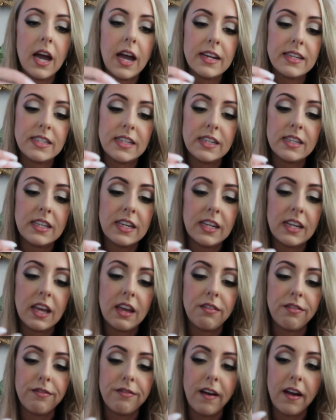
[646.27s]
I did get
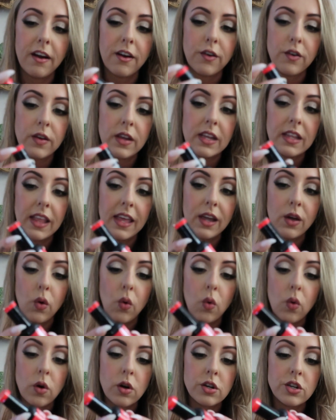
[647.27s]
a fiery, like
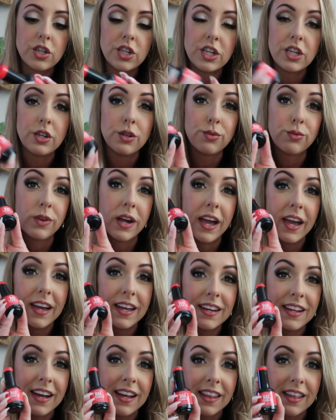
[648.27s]
orangey
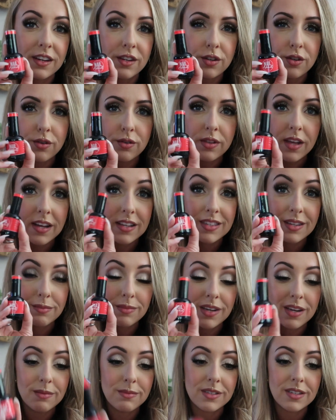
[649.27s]
red. I like to do that
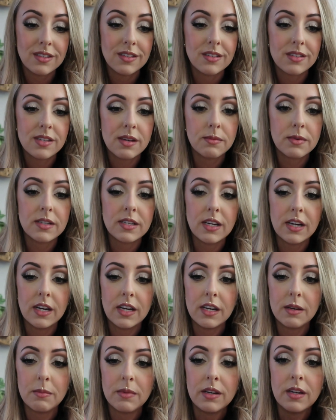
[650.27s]
sometimes in the
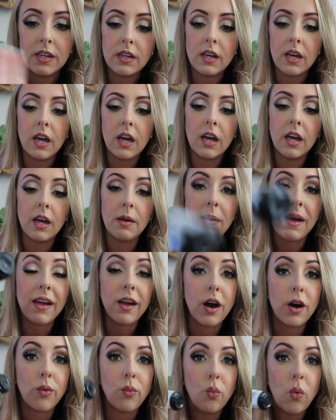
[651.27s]
summertime. Um, I
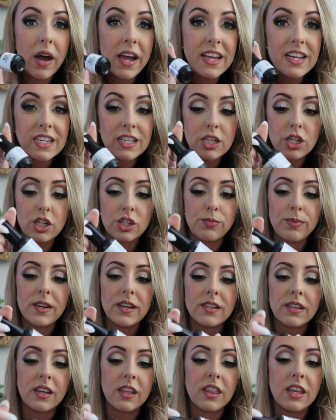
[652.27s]
got white just
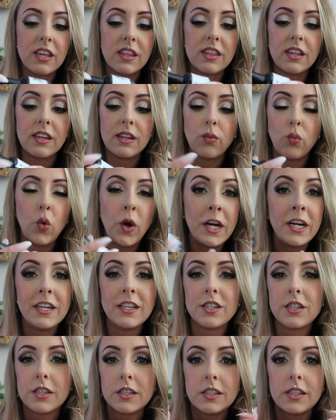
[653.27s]
because I think that white
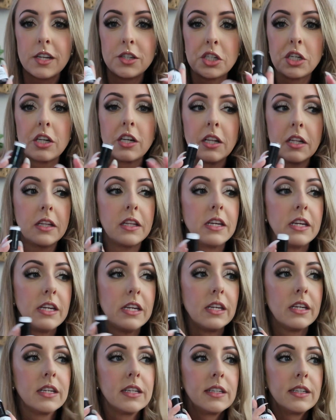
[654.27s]
is just such a
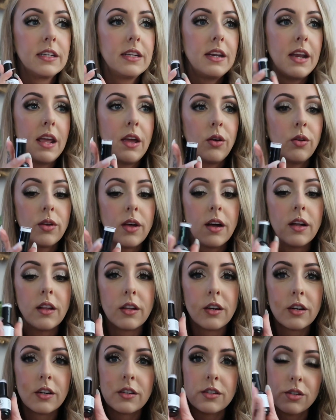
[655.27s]
clean nail
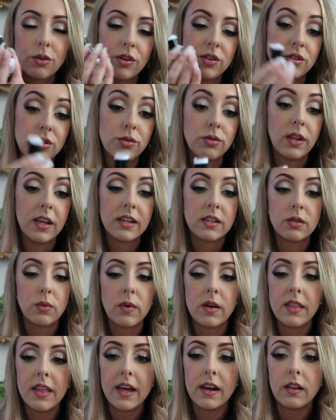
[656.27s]
color. So I do like to
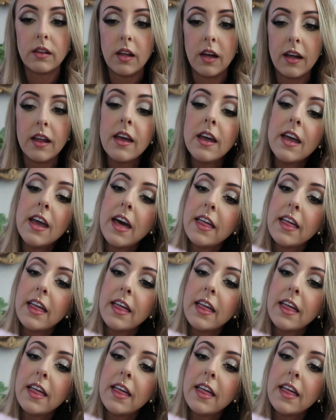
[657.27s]
wear that a lot.